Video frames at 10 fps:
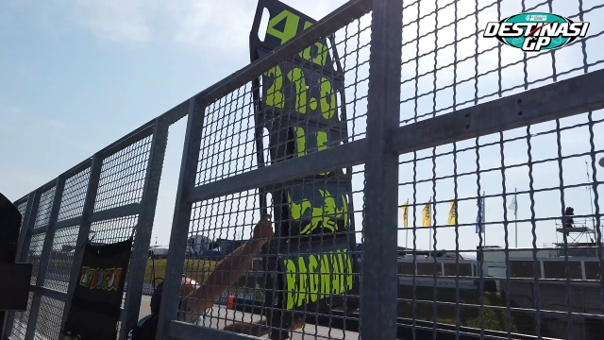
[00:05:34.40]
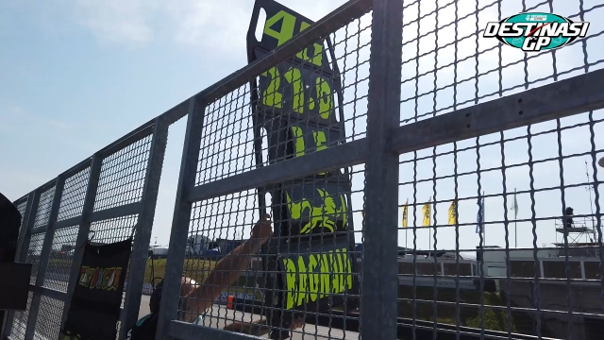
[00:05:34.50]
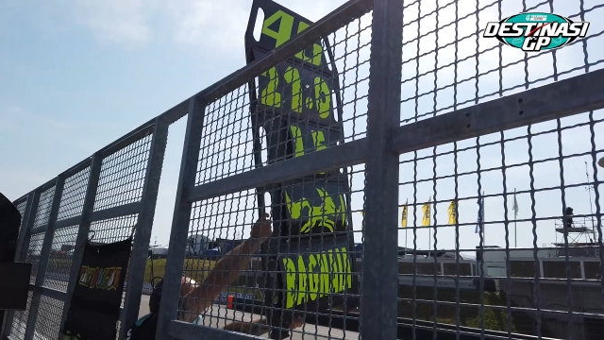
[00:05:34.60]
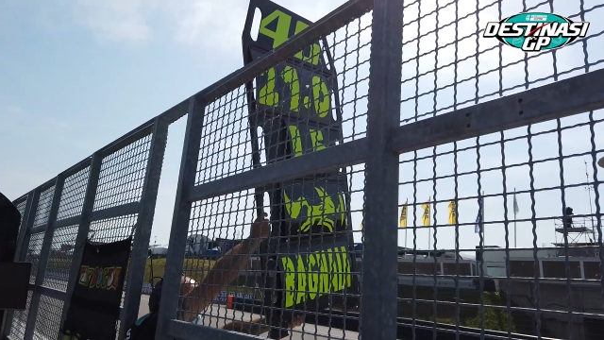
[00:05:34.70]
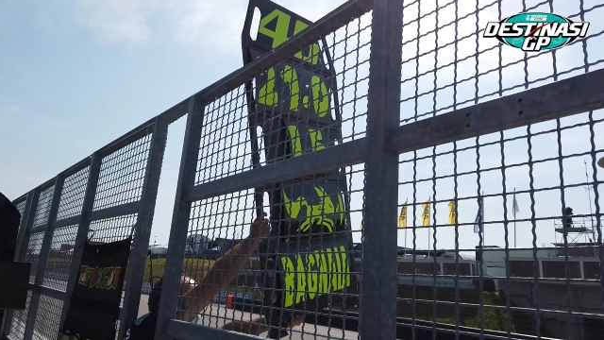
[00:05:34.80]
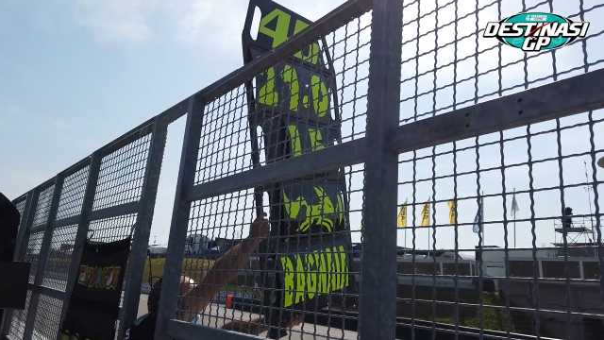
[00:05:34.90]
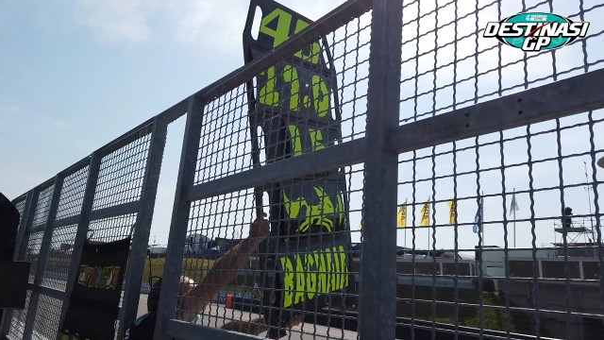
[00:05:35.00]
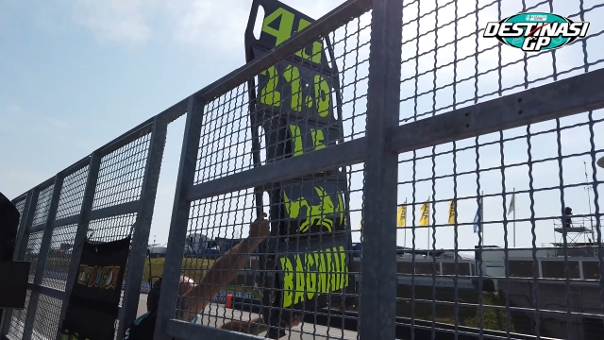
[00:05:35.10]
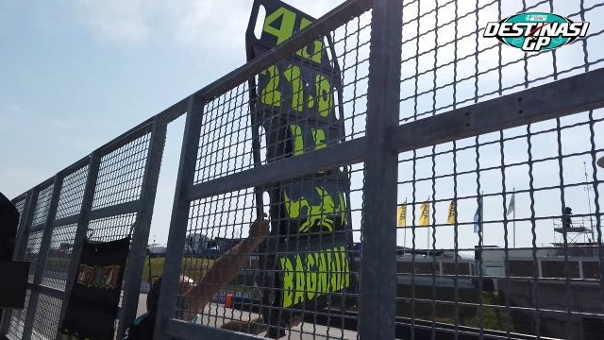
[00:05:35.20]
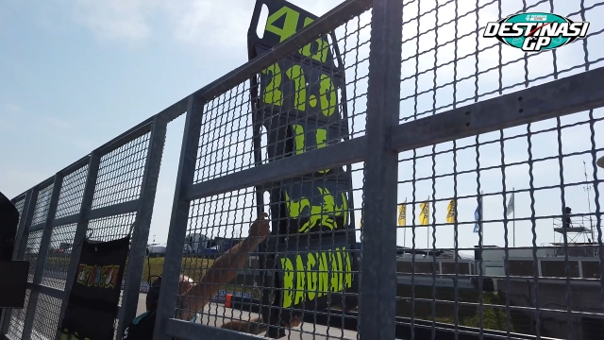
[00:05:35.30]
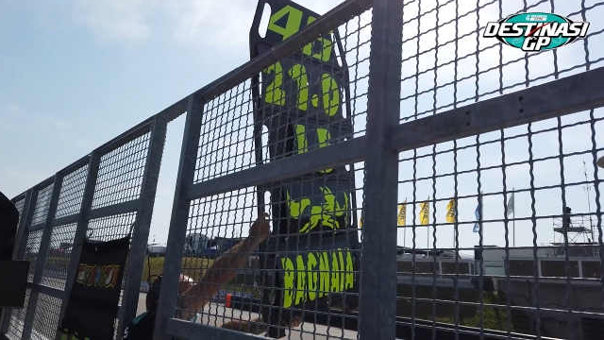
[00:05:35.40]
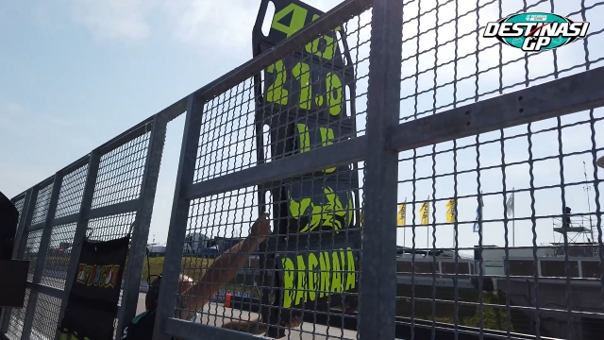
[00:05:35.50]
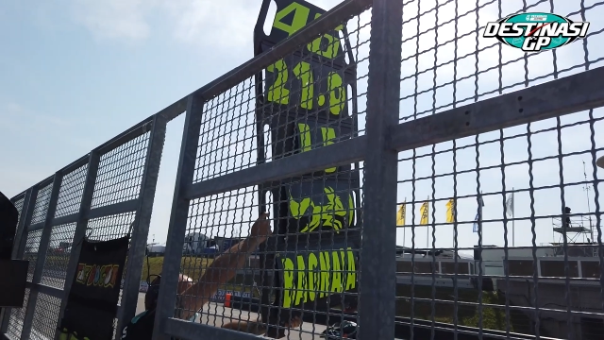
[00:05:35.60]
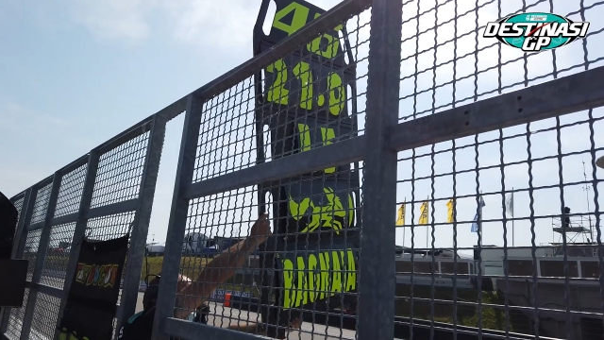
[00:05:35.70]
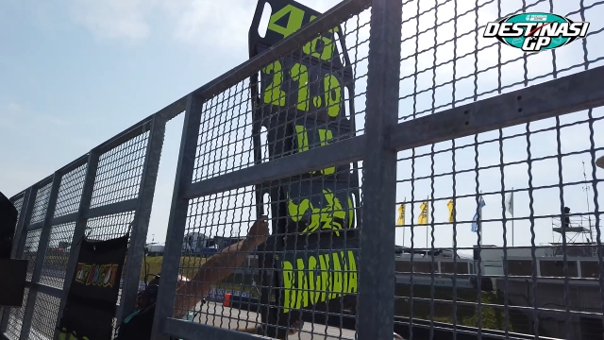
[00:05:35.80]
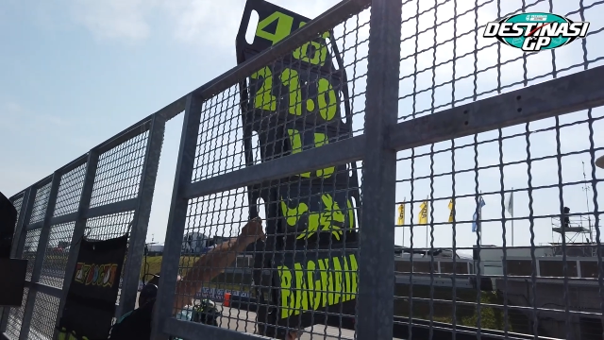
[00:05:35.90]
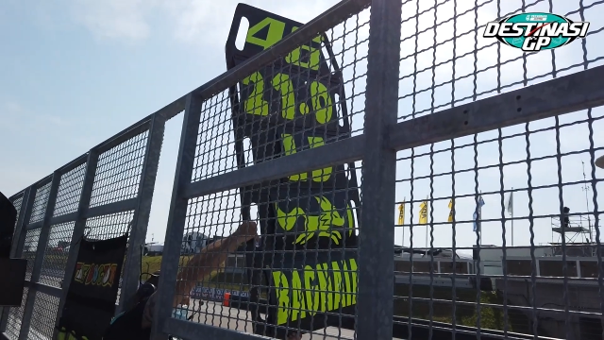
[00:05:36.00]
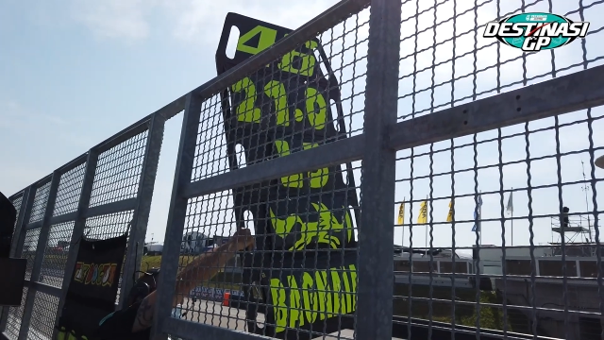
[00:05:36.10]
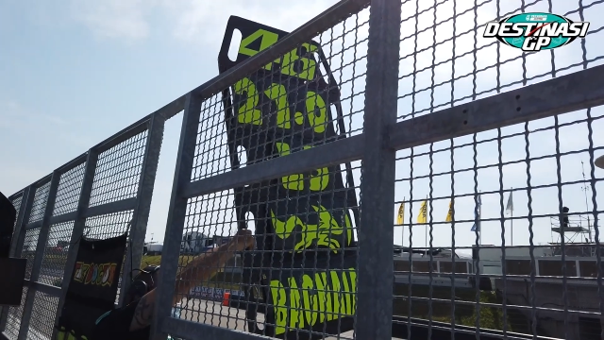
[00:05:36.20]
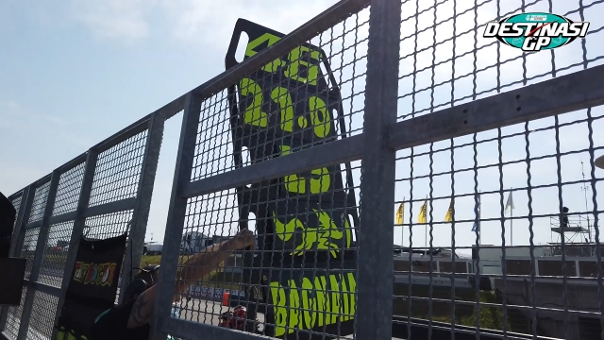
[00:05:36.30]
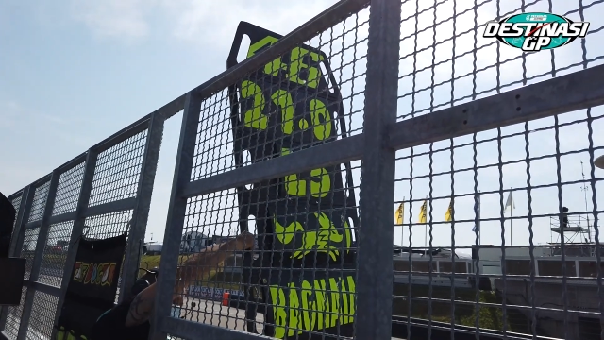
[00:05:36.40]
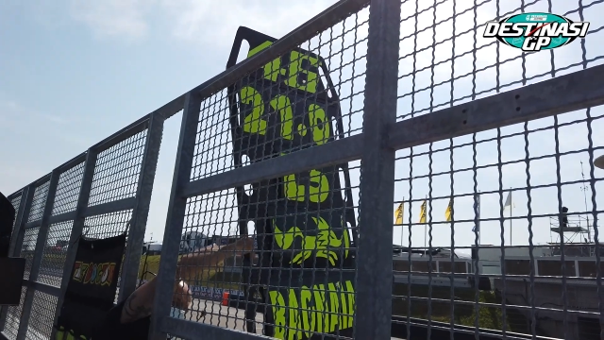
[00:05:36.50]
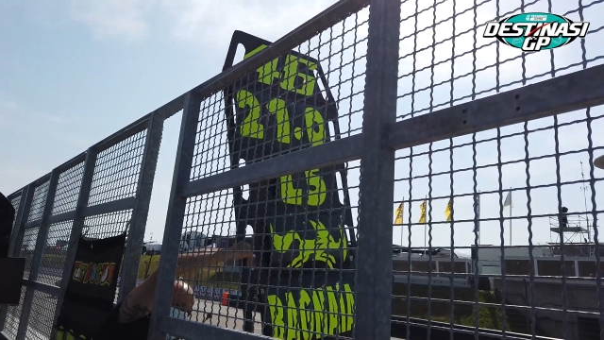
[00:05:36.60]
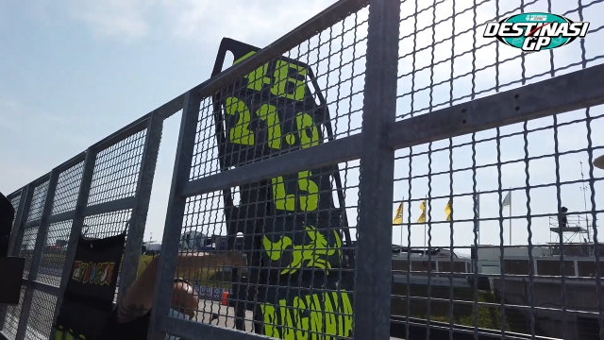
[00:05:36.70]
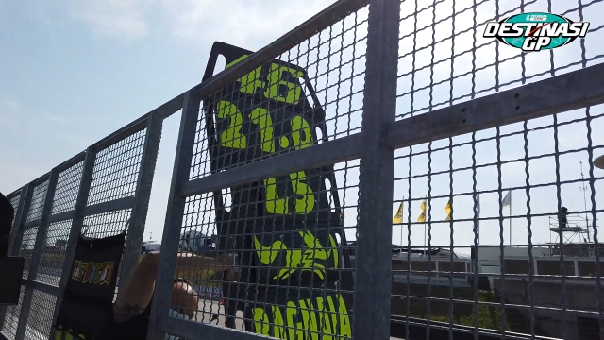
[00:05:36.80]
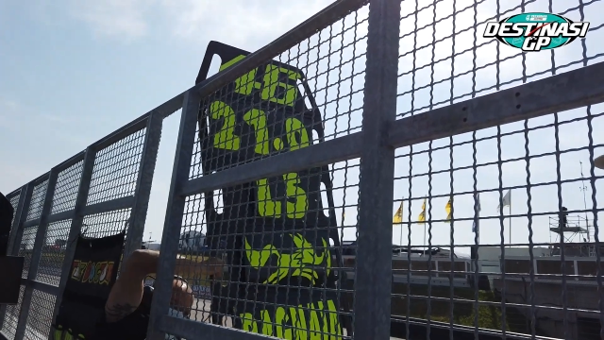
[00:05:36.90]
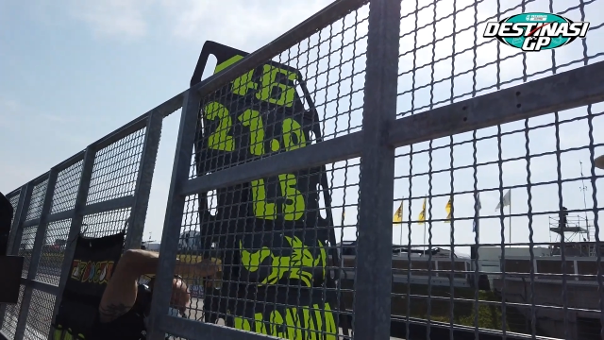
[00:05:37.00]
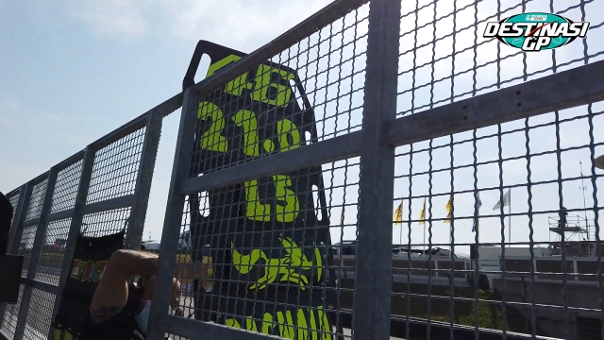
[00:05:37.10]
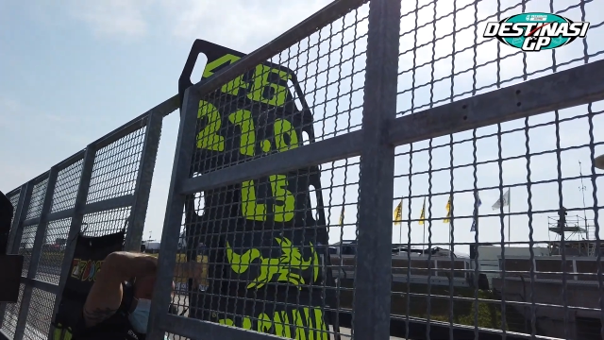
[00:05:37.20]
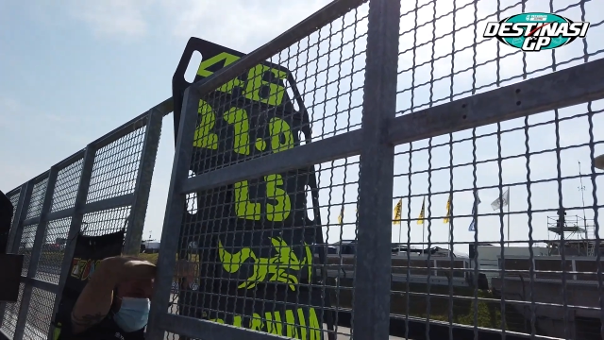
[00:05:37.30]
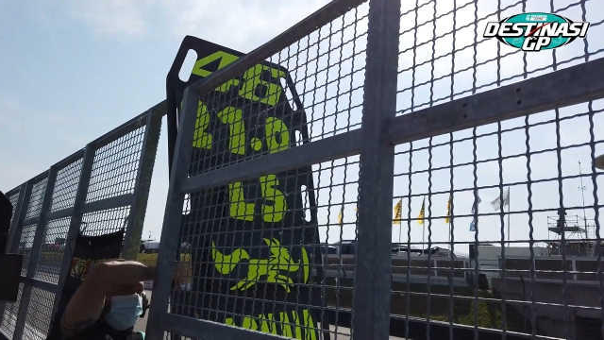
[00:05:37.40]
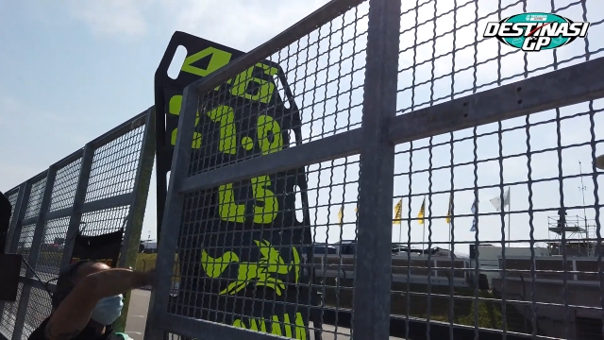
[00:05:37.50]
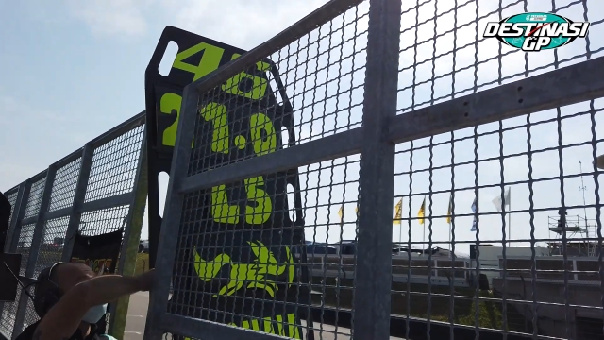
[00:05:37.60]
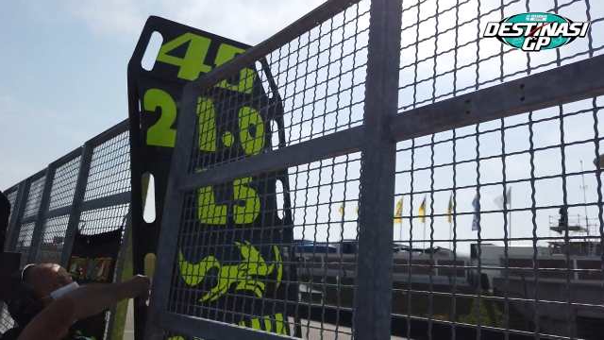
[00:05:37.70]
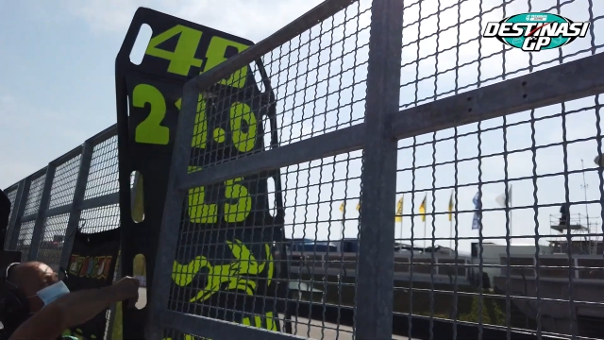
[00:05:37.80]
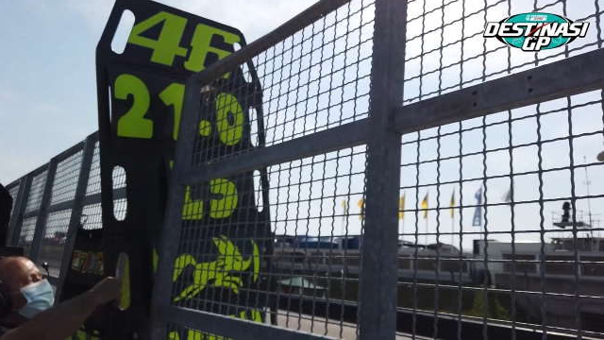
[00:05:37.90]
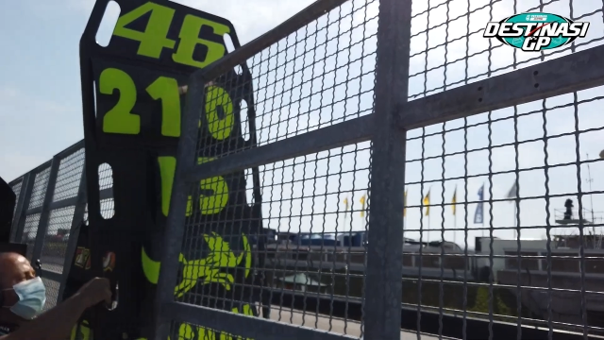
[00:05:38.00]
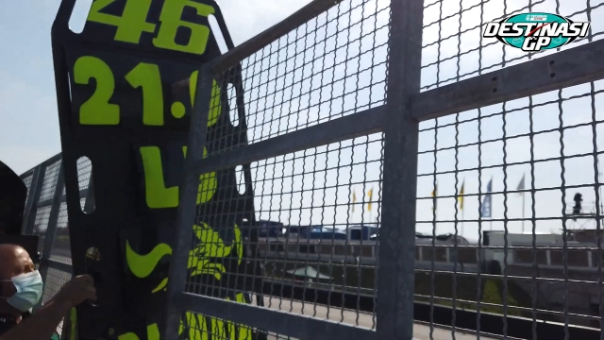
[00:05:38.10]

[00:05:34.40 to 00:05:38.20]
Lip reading: [unreadable: no face in view]